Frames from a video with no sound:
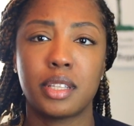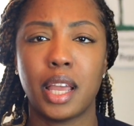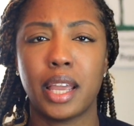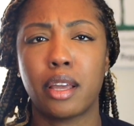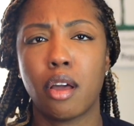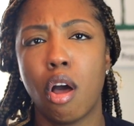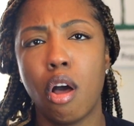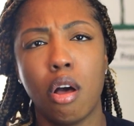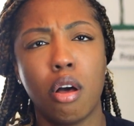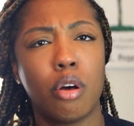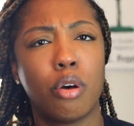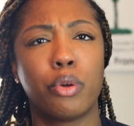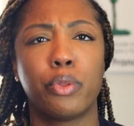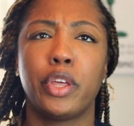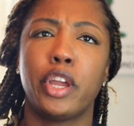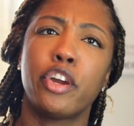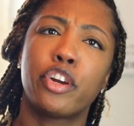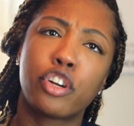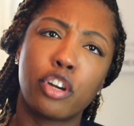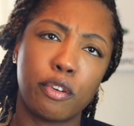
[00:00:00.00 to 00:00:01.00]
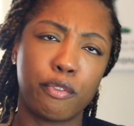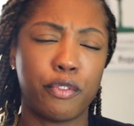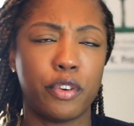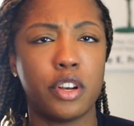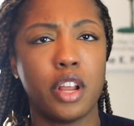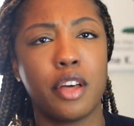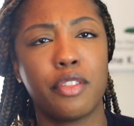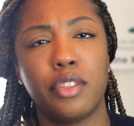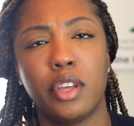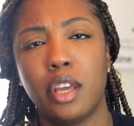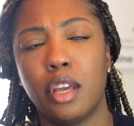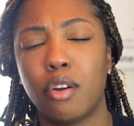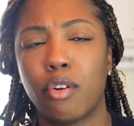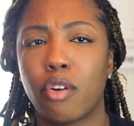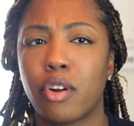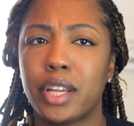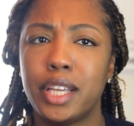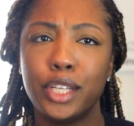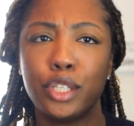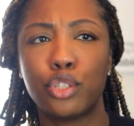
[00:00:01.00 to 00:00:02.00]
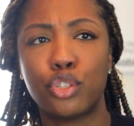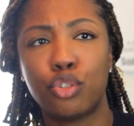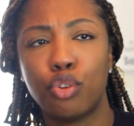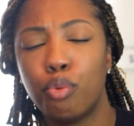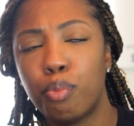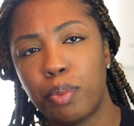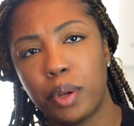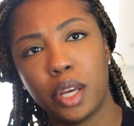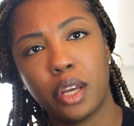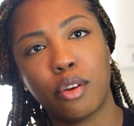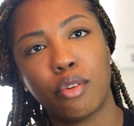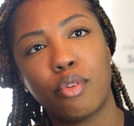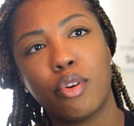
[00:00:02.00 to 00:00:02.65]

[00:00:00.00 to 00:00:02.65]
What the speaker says: Like, oh, they're good for nothing, or he's stupid,